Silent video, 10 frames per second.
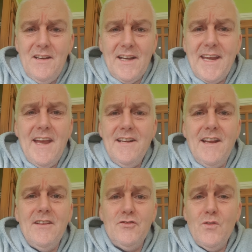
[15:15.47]

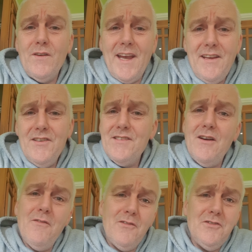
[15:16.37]
Again, so get
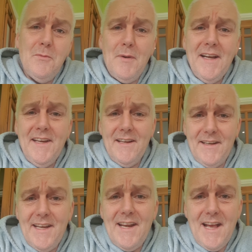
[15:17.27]
yourself on the
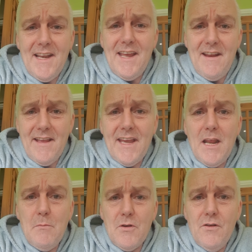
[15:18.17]
bank, get out there and get
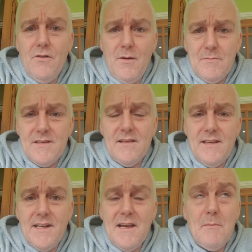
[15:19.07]
them caught, I'm
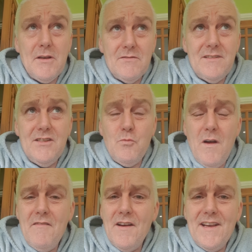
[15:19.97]
telling you now, because this
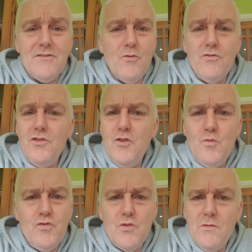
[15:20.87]
weather is
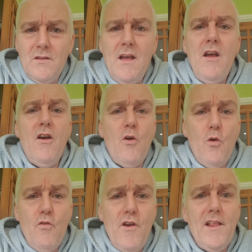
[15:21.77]
unusual,
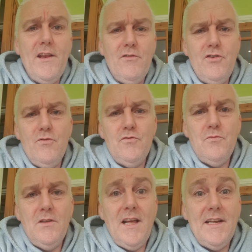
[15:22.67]
or really
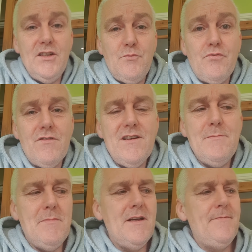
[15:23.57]
unusual, and it's
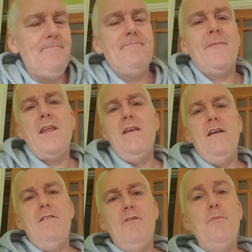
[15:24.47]
prime
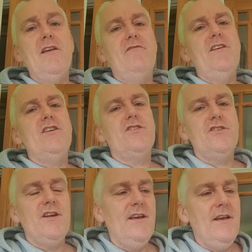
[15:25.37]
for big
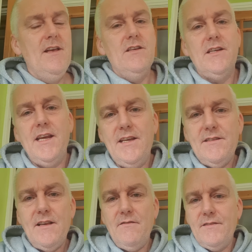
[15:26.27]
fish. So get
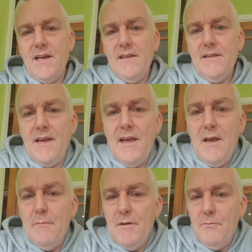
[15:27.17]
yourself down there.
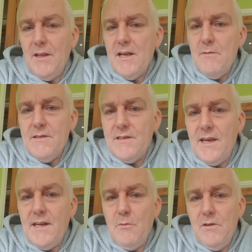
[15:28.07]
But like I was
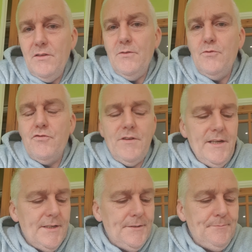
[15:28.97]
saying, I will be
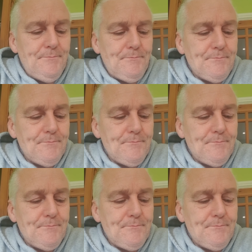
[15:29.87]
treating